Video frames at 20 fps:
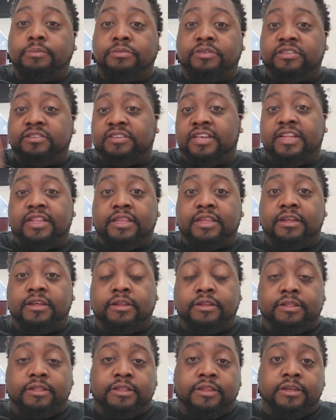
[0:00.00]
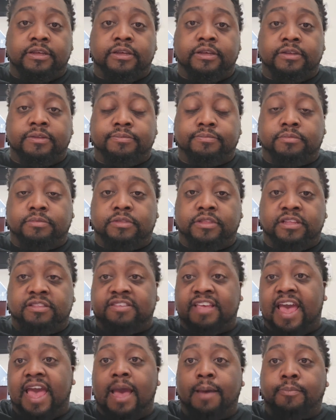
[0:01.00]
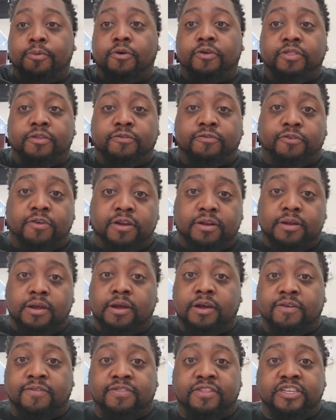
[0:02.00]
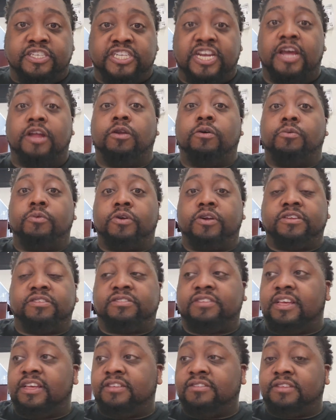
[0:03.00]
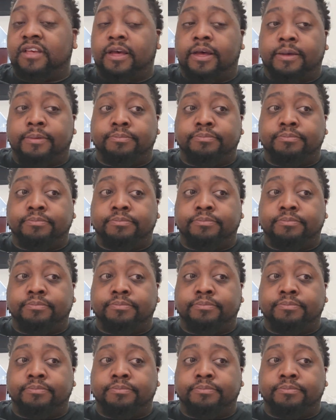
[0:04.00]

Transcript: just hit the tab on the front of the channel where it says